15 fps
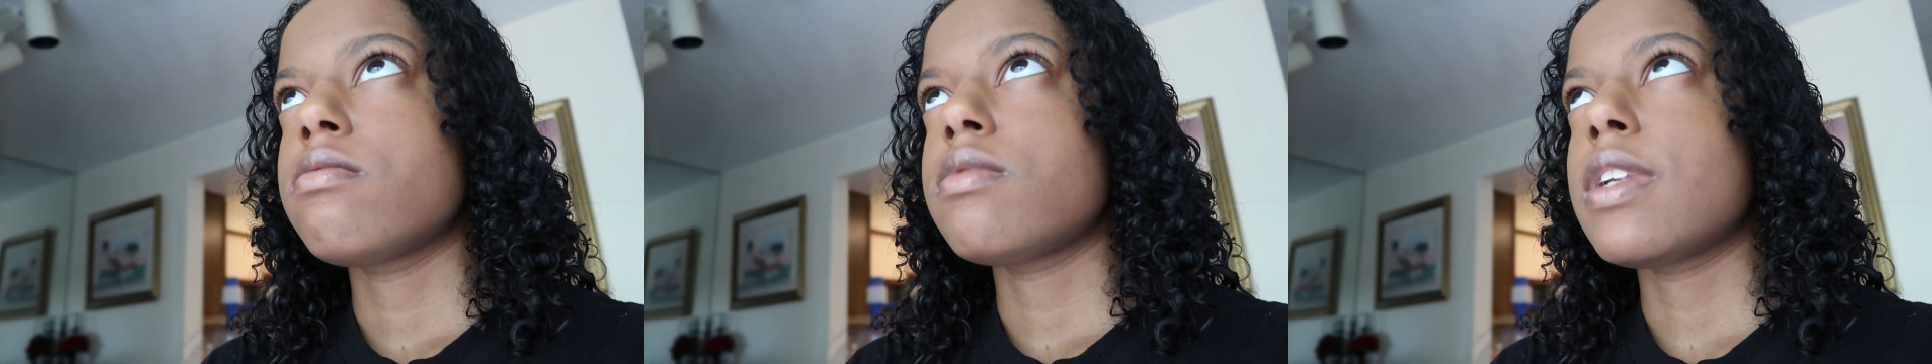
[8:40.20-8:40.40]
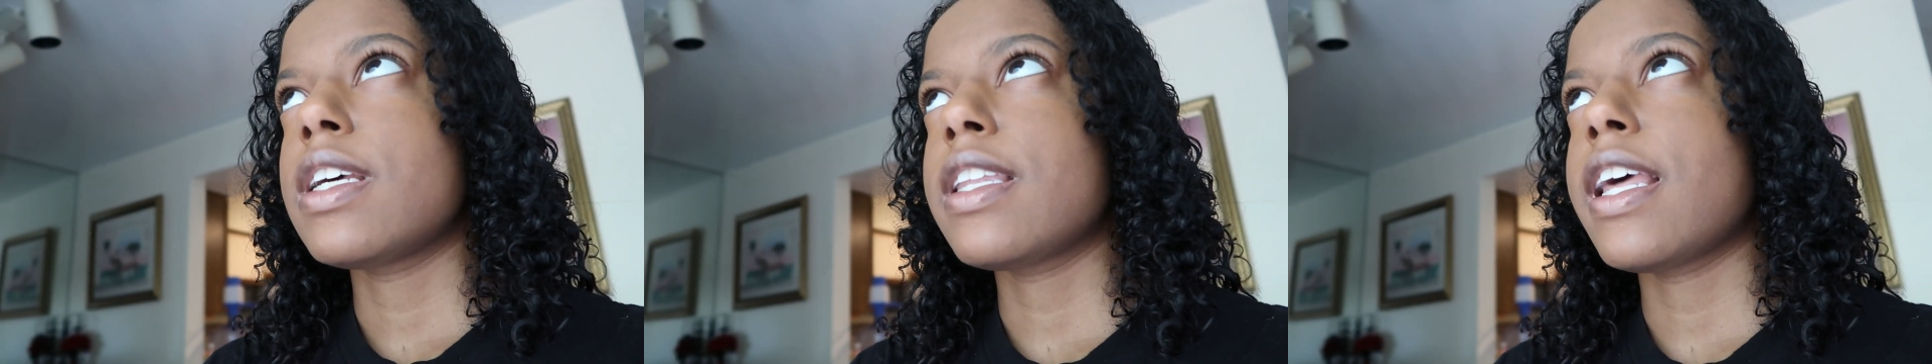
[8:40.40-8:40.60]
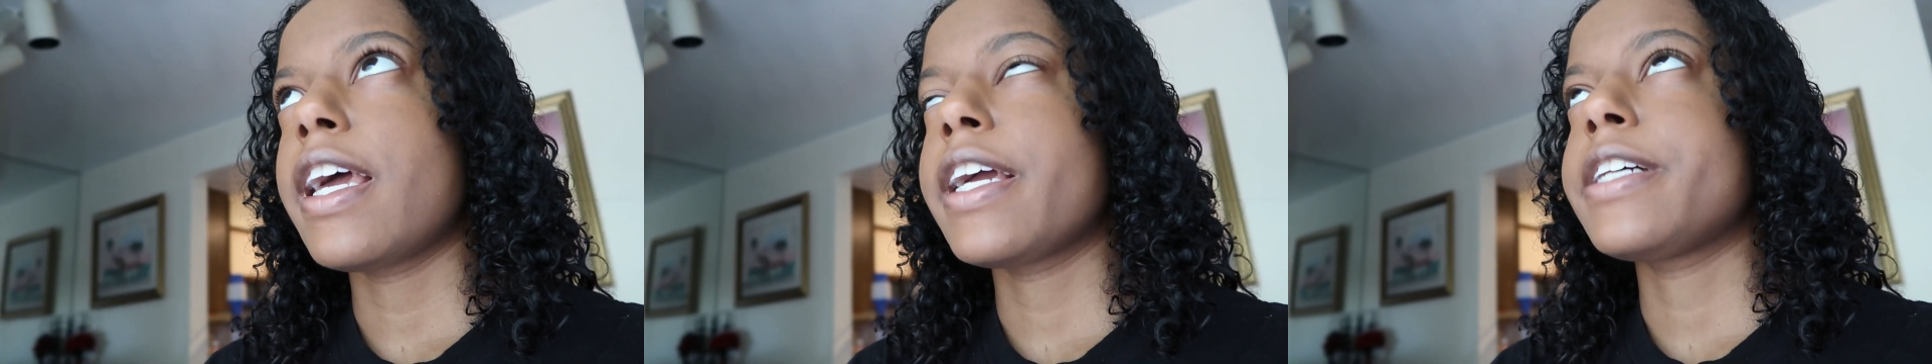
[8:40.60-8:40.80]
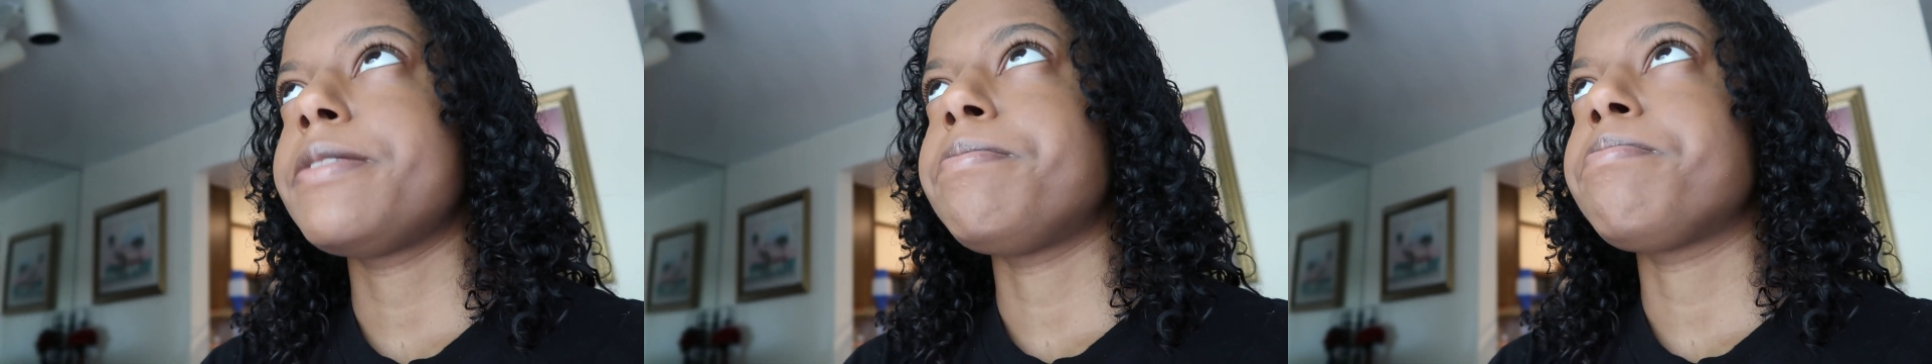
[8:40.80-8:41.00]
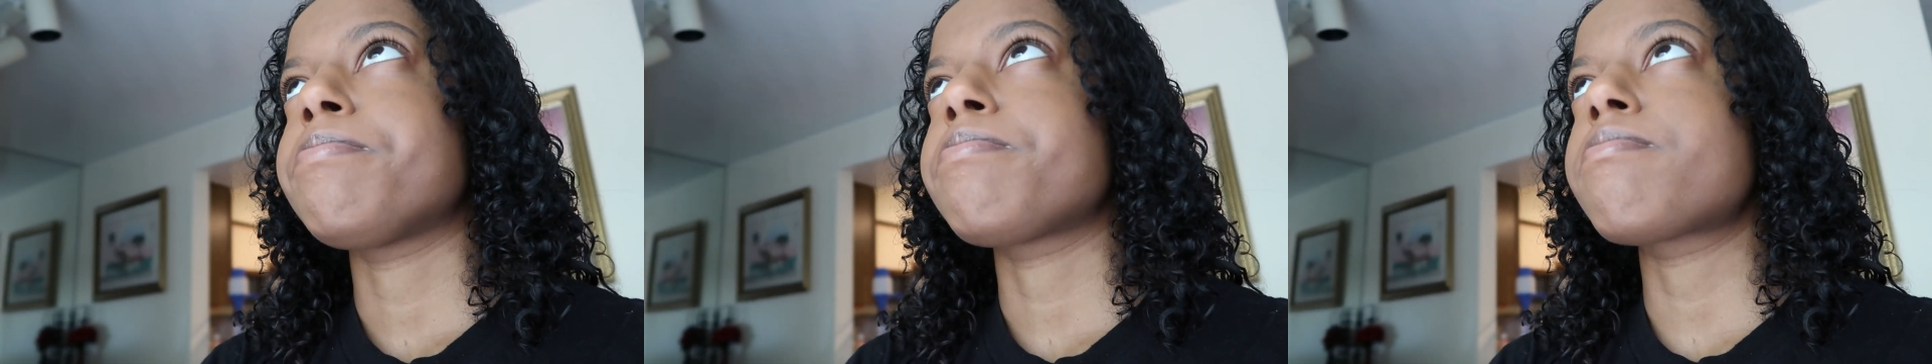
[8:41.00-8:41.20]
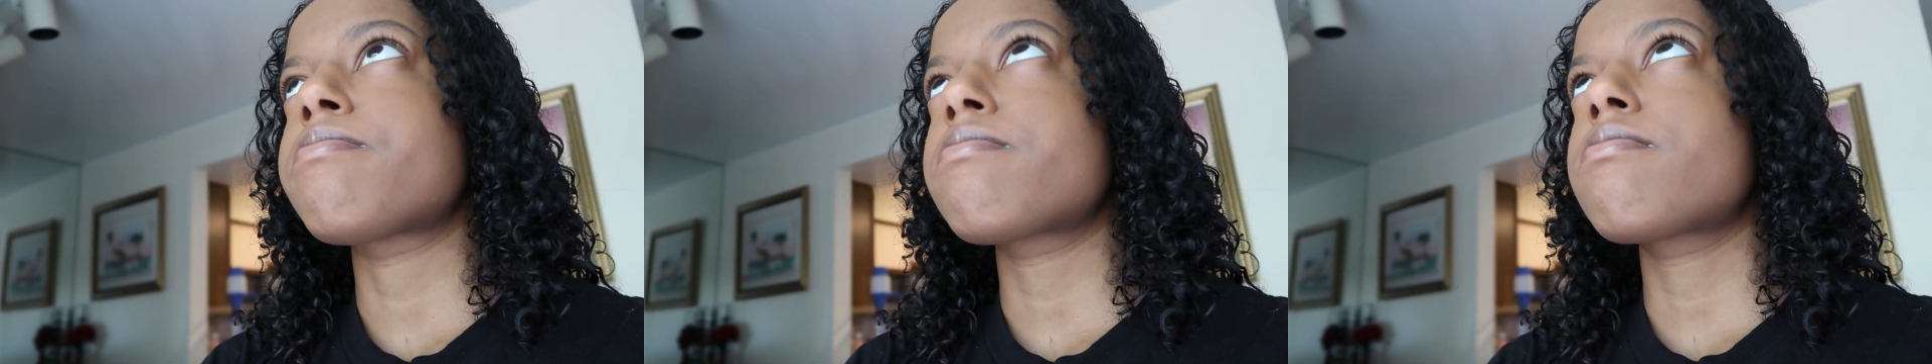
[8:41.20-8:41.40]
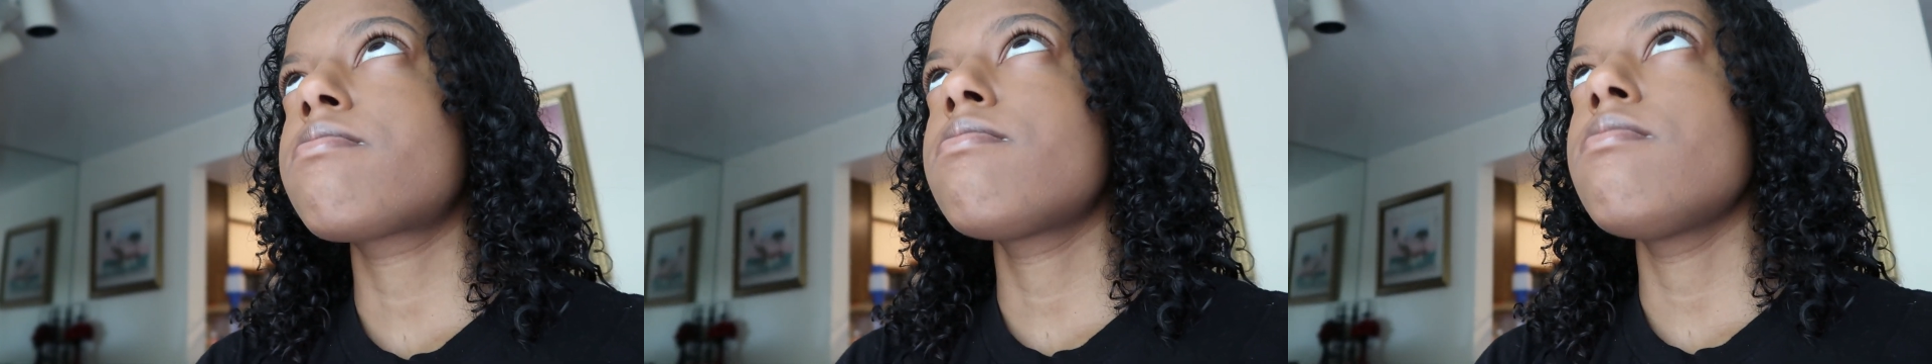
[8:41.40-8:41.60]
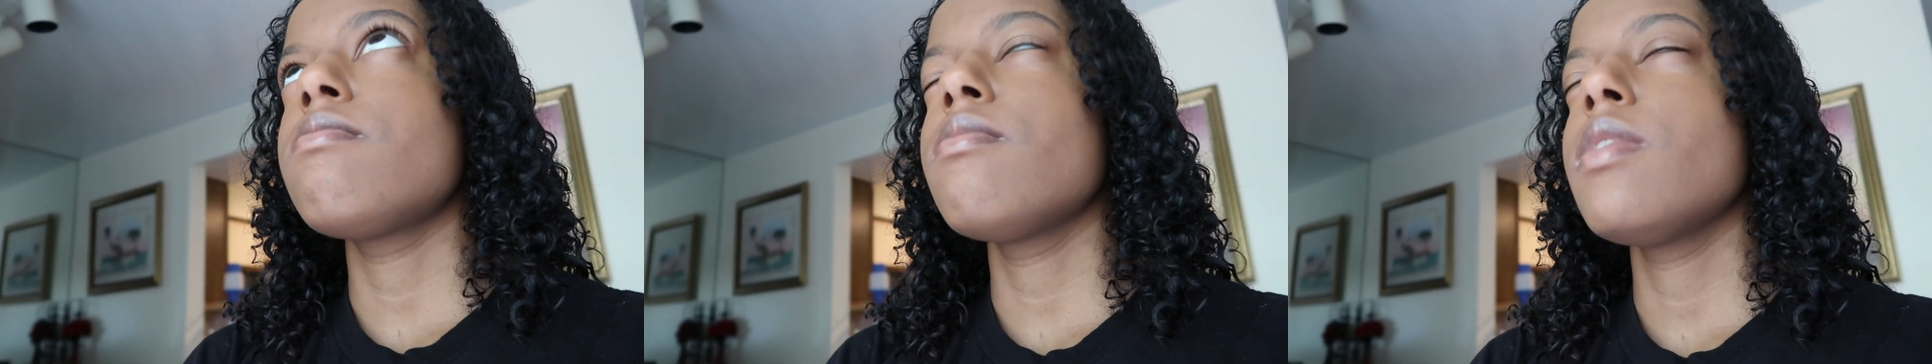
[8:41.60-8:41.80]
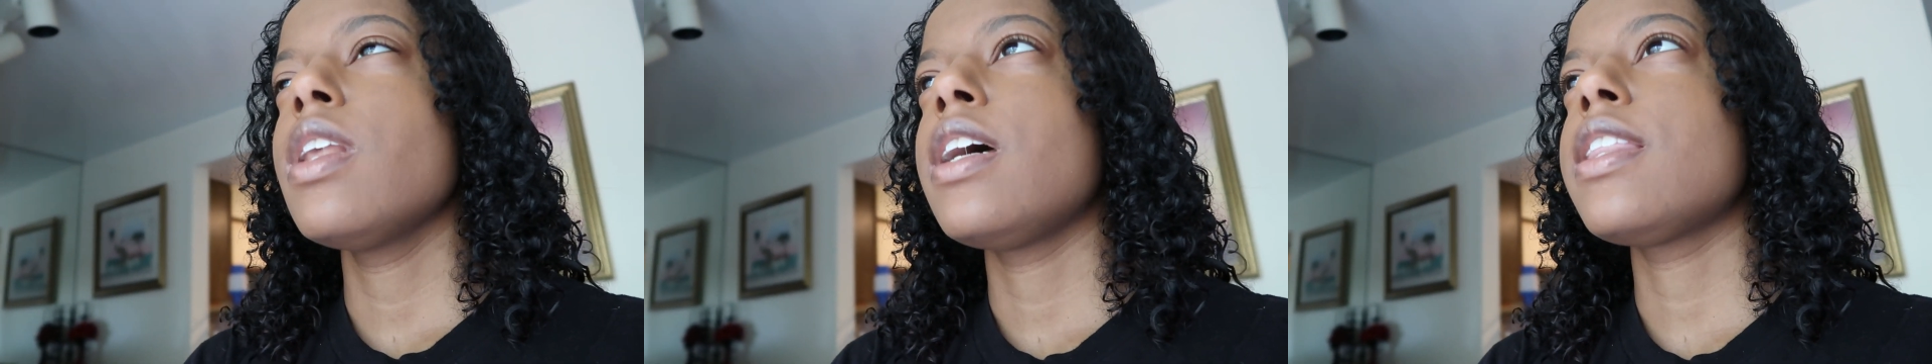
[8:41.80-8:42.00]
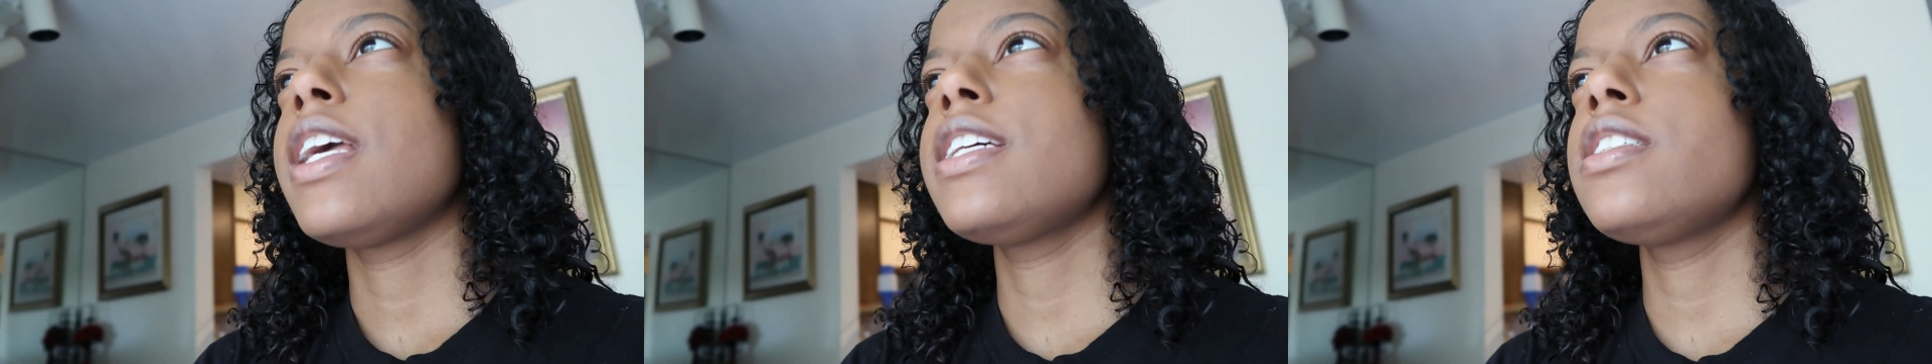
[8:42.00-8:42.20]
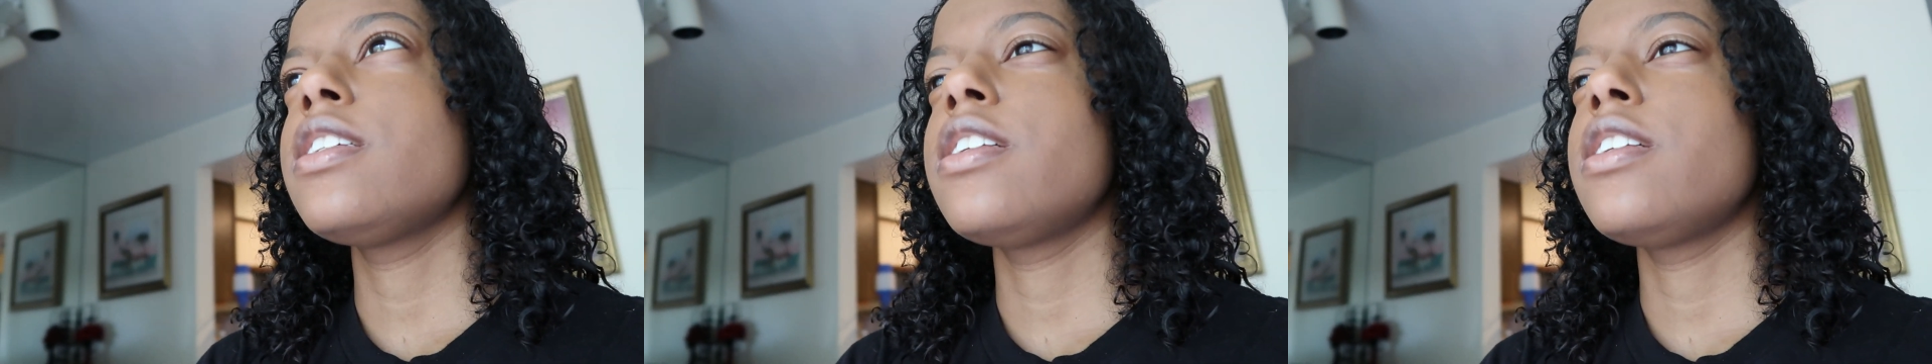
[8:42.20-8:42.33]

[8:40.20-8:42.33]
And like, that's